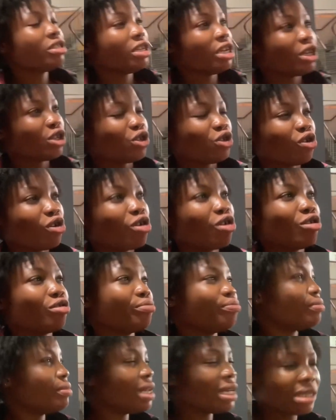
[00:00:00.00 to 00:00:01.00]
days, or
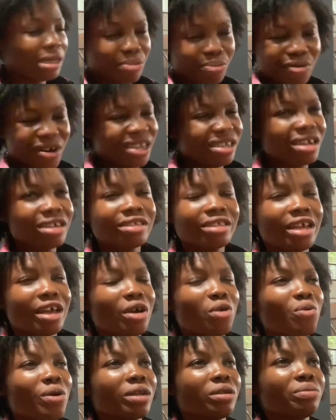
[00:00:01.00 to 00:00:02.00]
let's say present
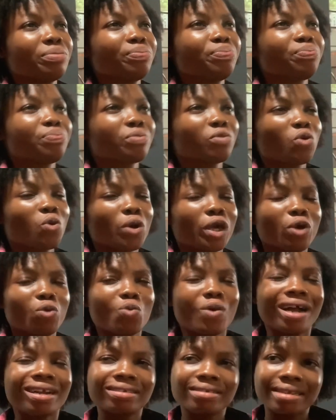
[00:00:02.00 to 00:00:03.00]
day, when
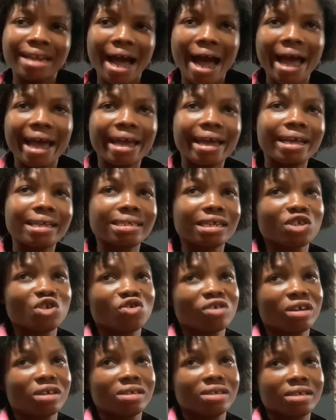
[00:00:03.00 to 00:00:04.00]
one dies, is a
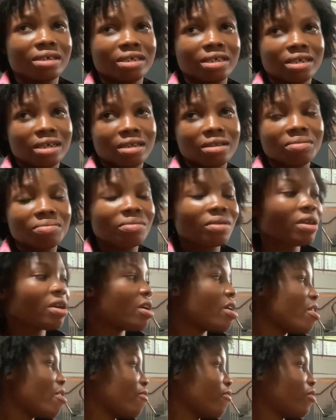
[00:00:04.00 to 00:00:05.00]
transition
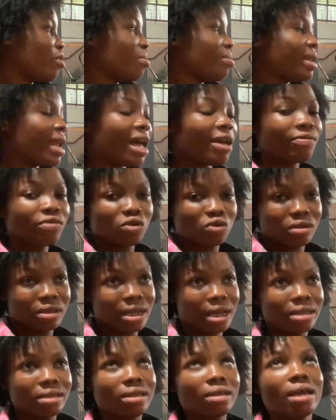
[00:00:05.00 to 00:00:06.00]
from life to
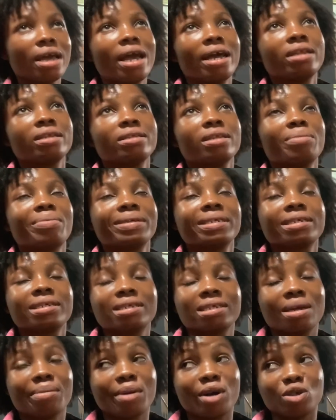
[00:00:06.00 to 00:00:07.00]
death, and the person
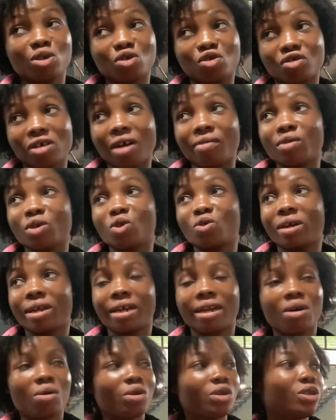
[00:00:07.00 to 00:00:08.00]
is about to travel to
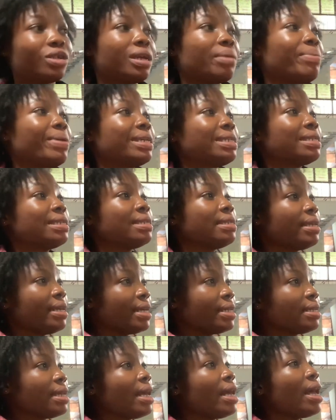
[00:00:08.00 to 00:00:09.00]
another one. So the person
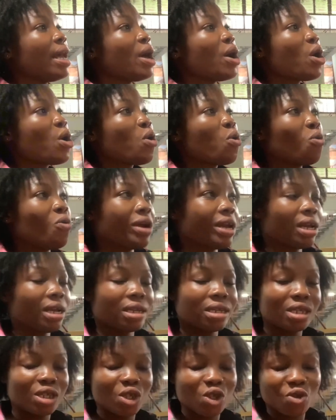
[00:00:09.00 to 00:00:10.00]
needs
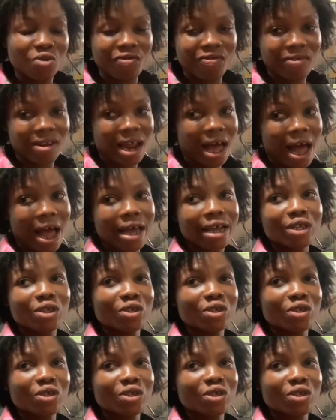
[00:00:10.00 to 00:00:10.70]
wings to fly,